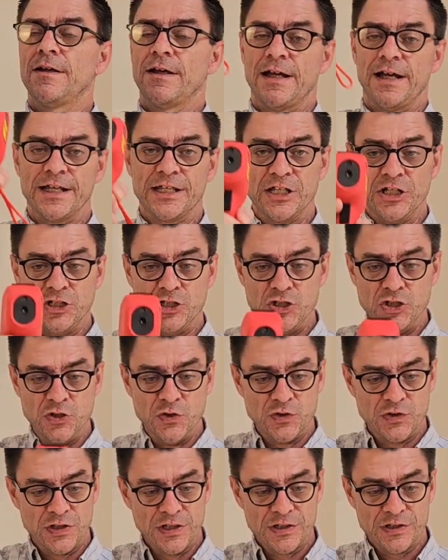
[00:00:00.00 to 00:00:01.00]
I can
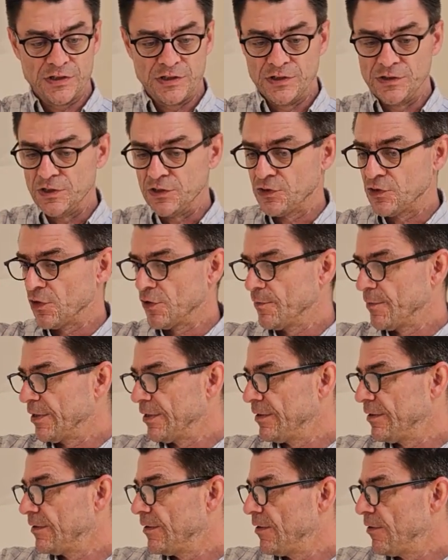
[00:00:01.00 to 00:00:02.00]
use this to
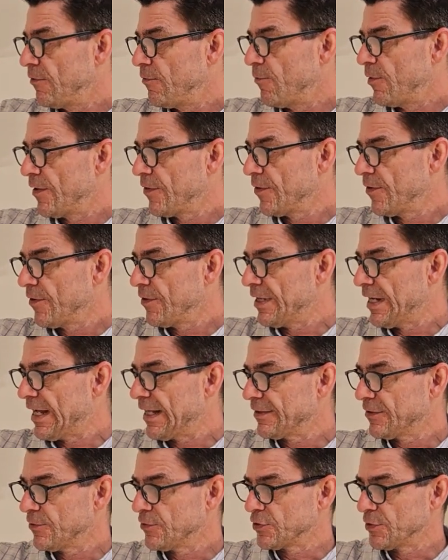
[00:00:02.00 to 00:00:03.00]
determine whether or
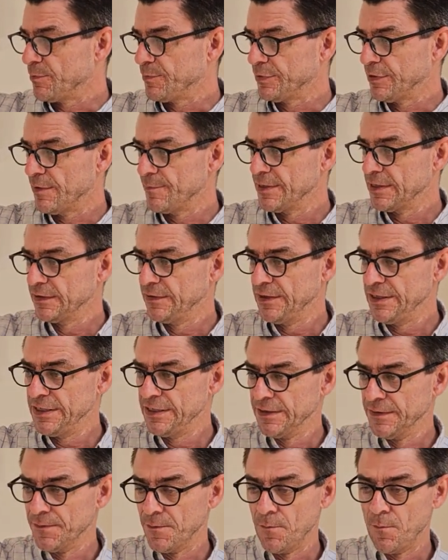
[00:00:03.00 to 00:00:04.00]
not there's a plumbing
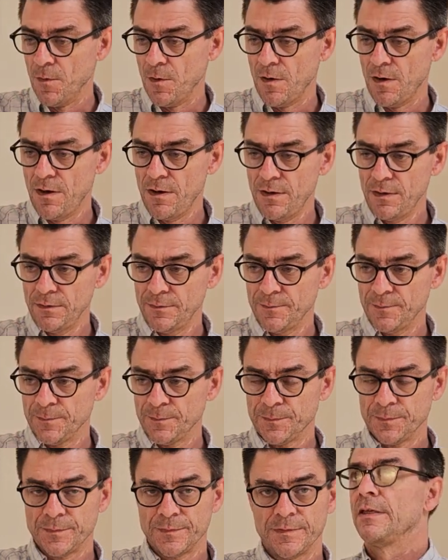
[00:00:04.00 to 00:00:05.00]
leak in a
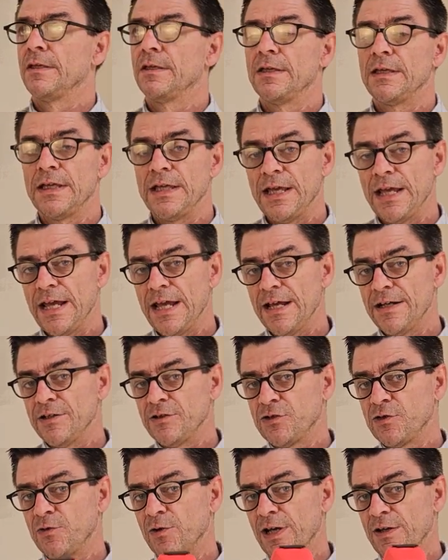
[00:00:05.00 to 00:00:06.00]
wall. And
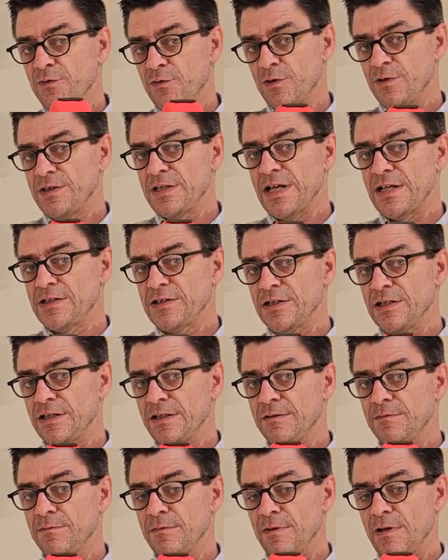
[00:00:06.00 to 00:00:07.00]
it's great for
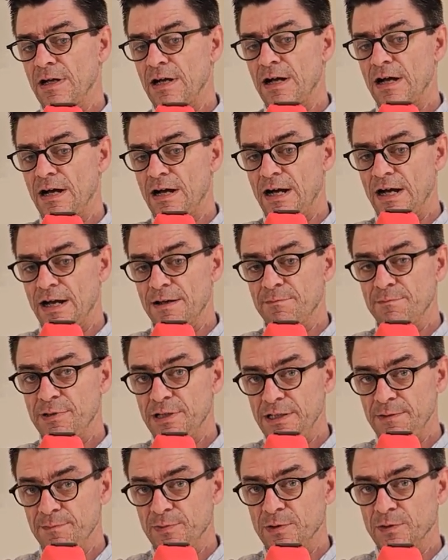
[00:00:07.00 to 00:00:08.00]
testing on
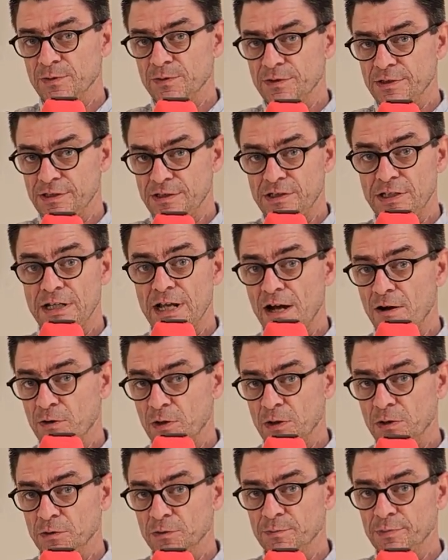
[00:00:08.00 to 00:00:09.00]
people to see how
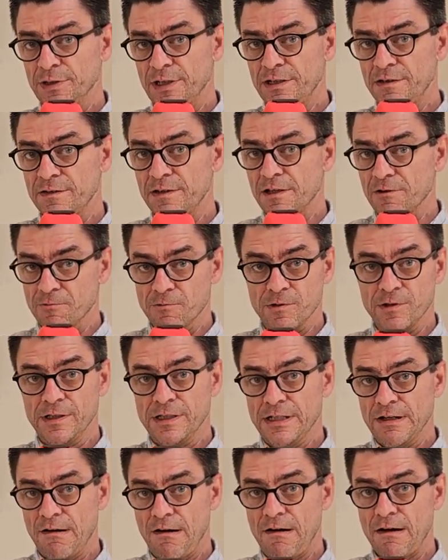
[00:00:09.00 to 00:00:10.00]
cold-blooded they
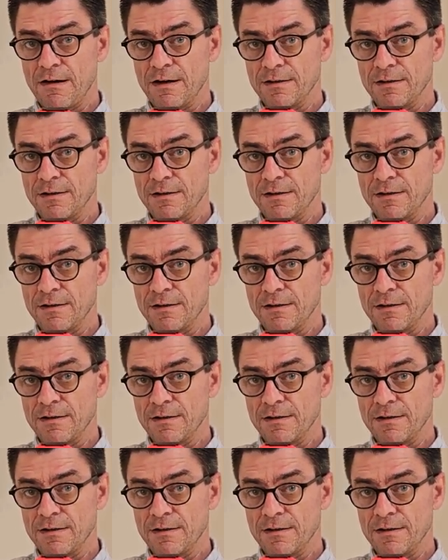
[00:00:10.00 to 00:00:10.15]
really are.